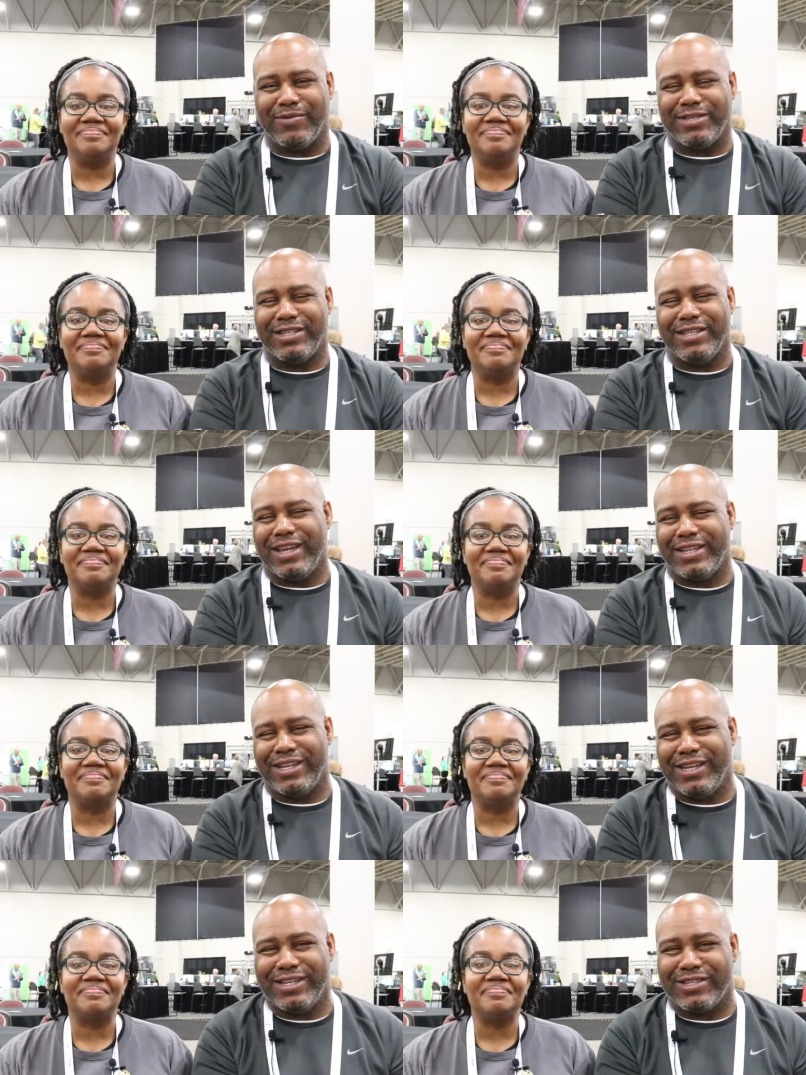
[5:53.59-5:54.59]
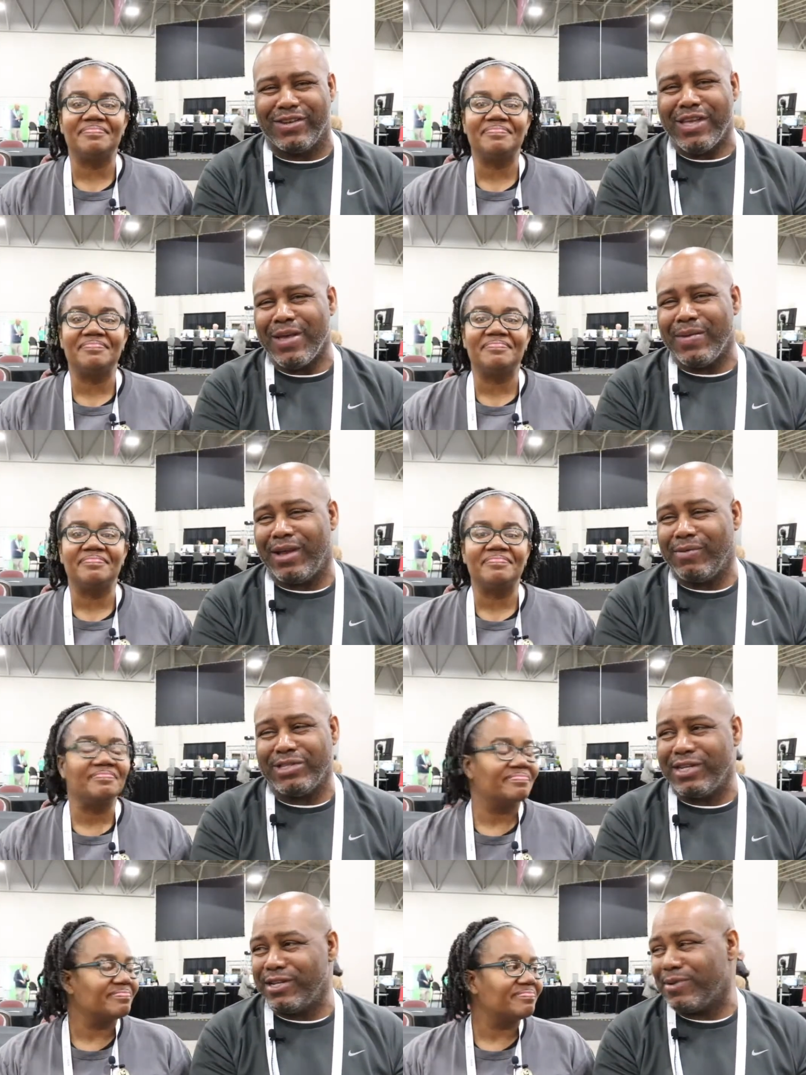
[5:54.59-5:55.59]
Speaker 1: I was in that class. I, was
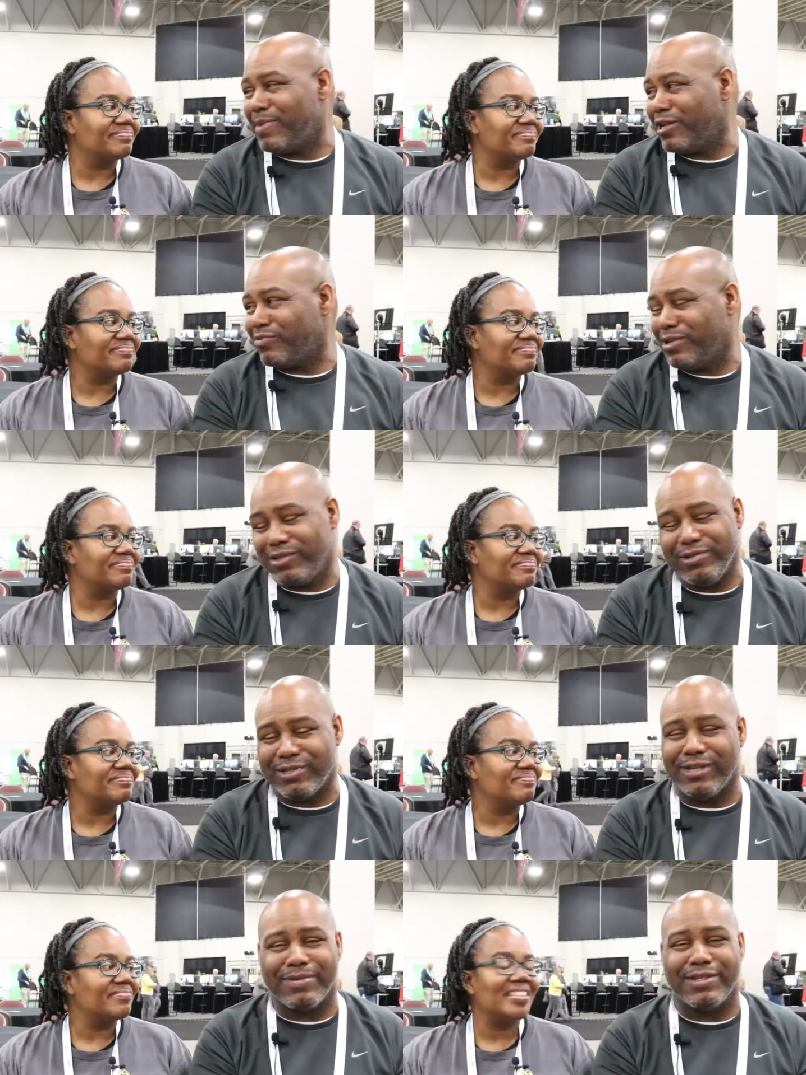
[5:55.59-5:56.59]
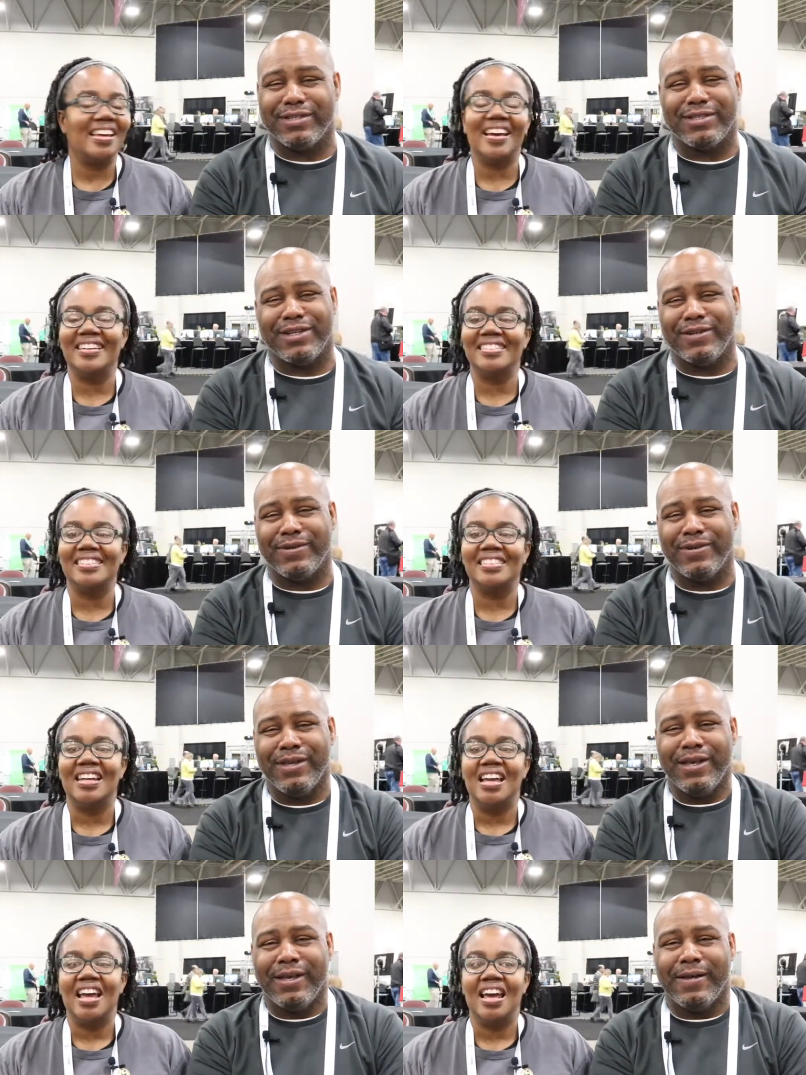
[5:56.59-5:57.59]
sitting there, might as well do something. Yeah. So,
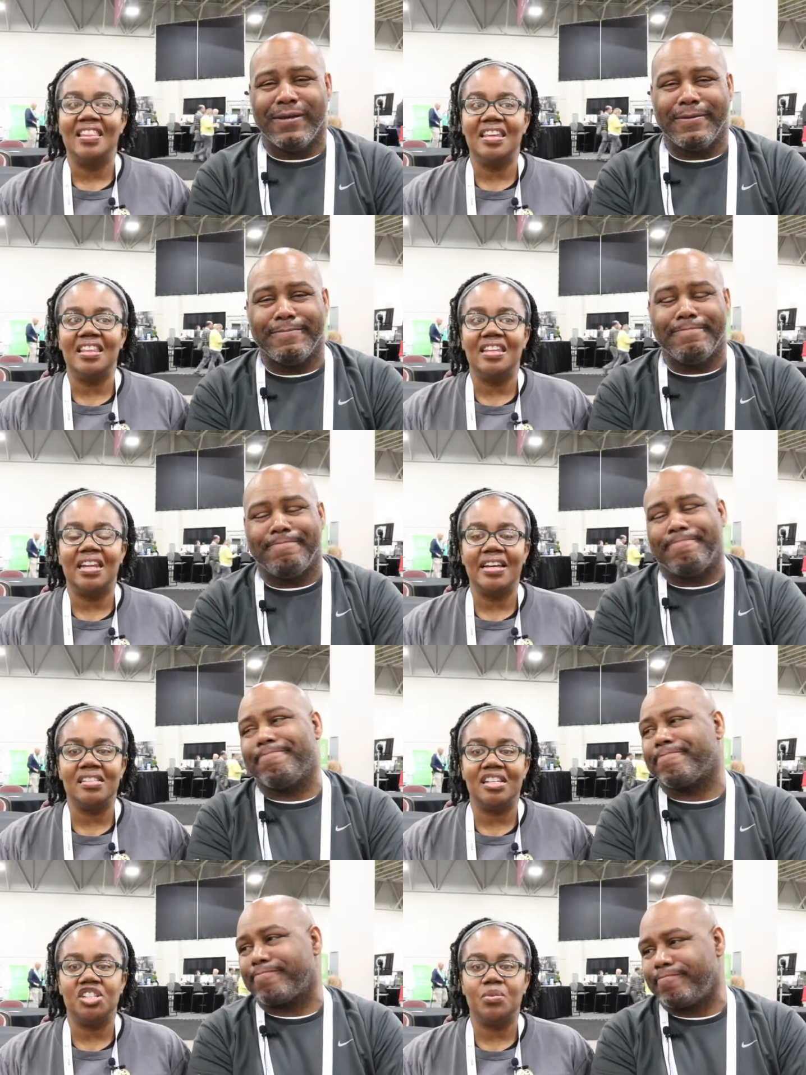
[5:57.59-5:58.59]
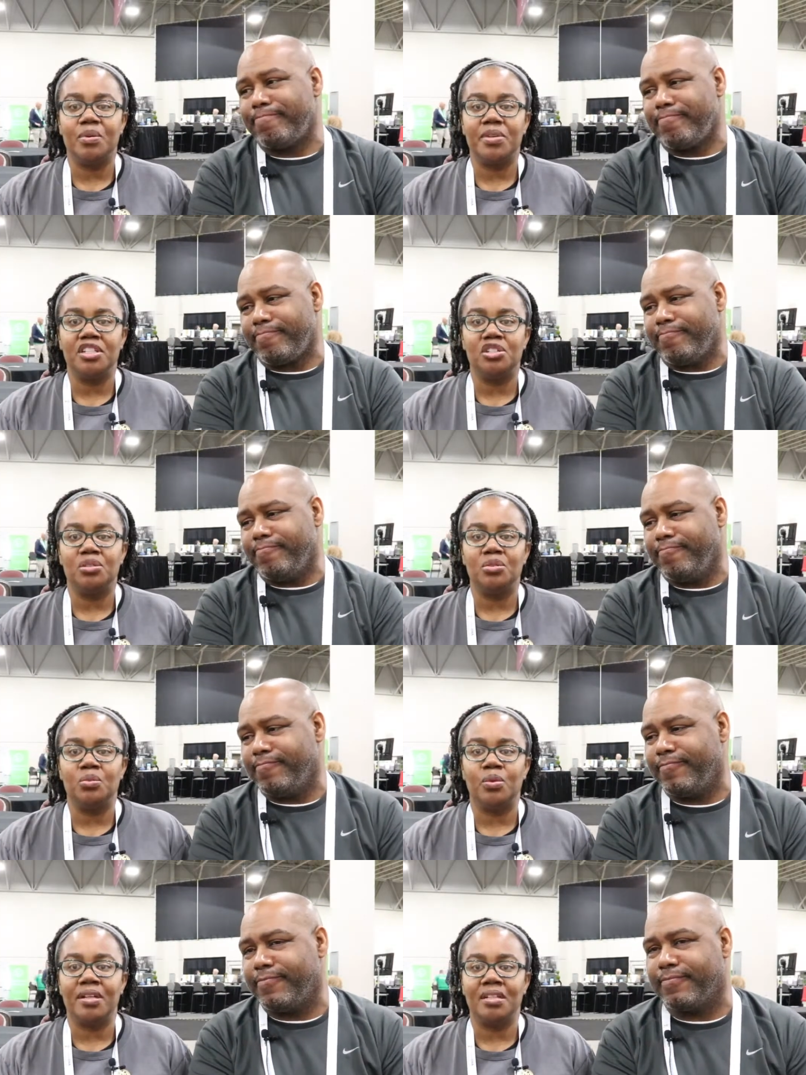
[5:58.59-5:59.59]
um, and then um,
Speaker 2: the last session we went to
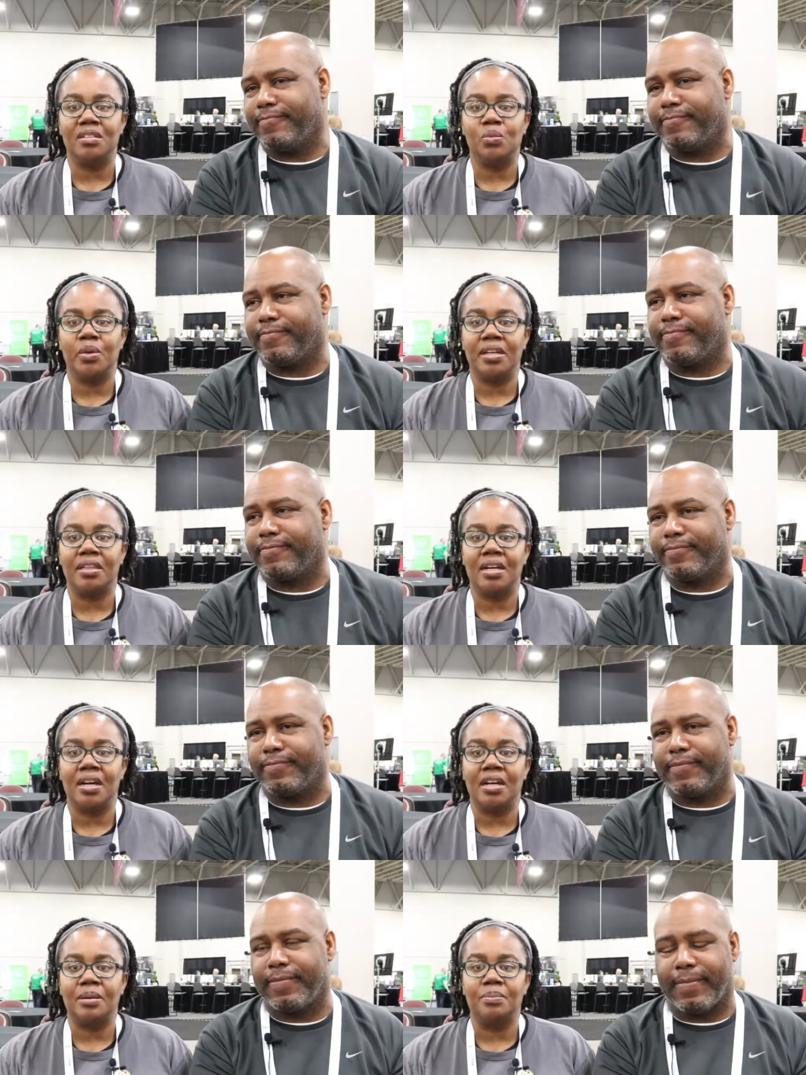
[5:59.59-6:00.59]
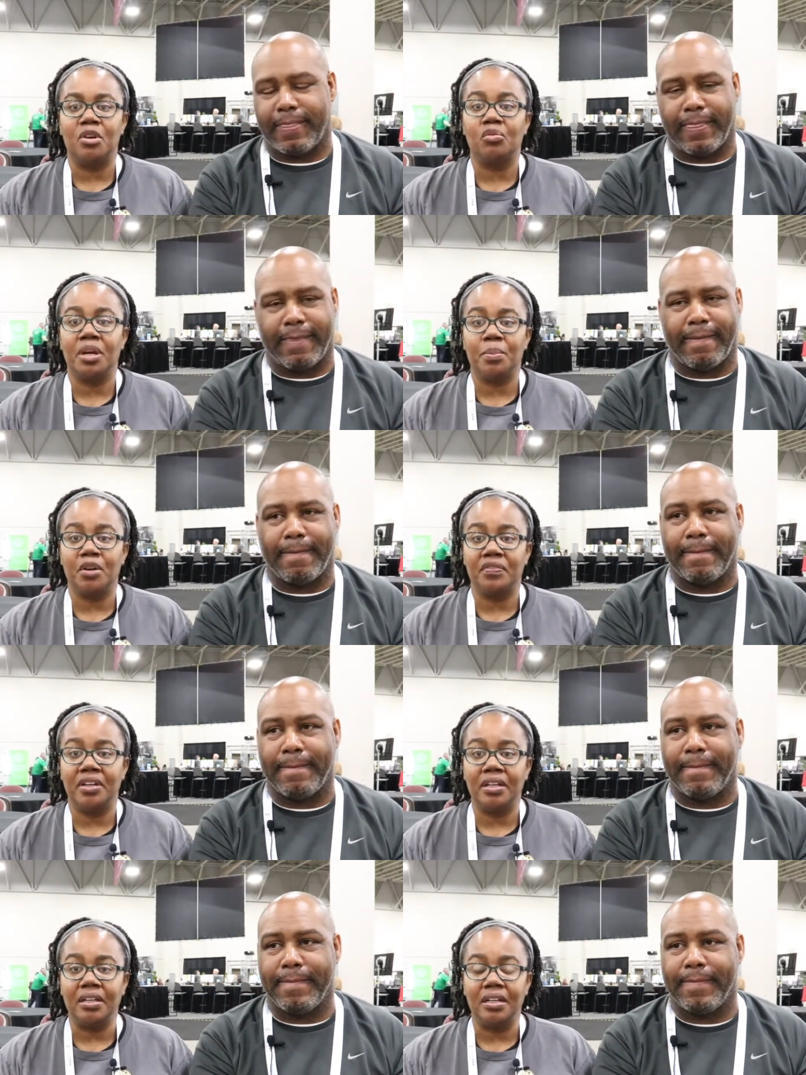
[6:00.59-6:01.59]
was with um, Ric
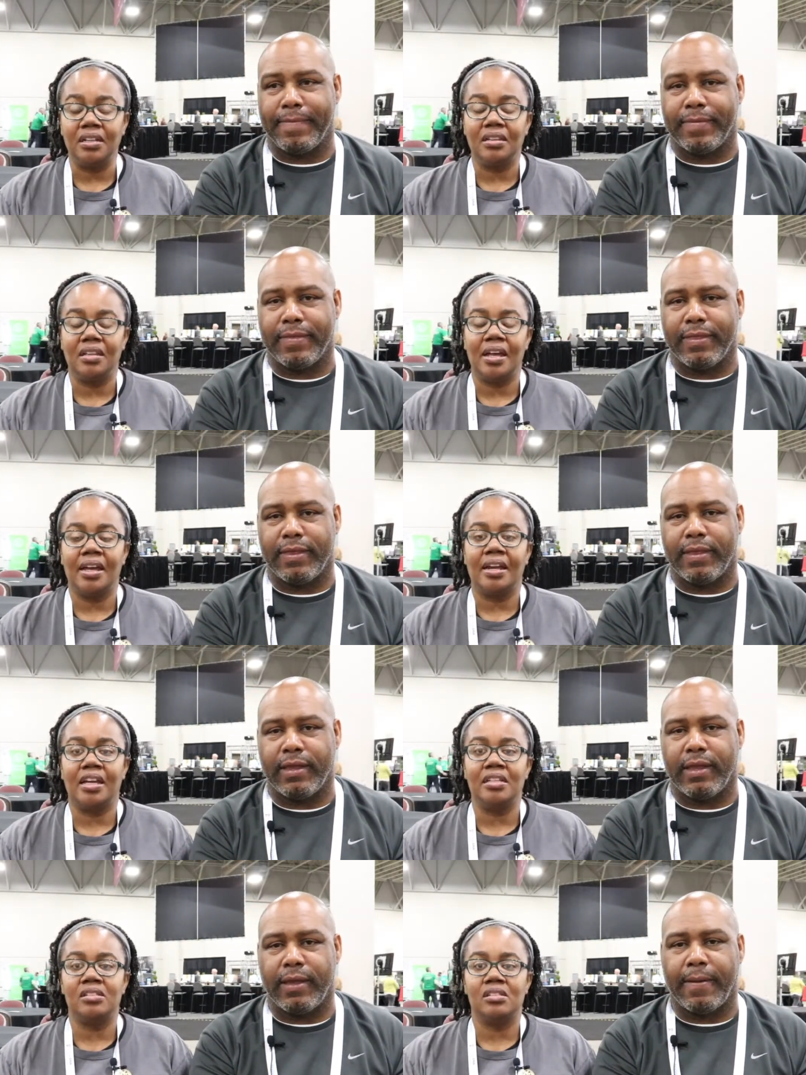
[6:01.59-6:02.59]
Murphy, and he's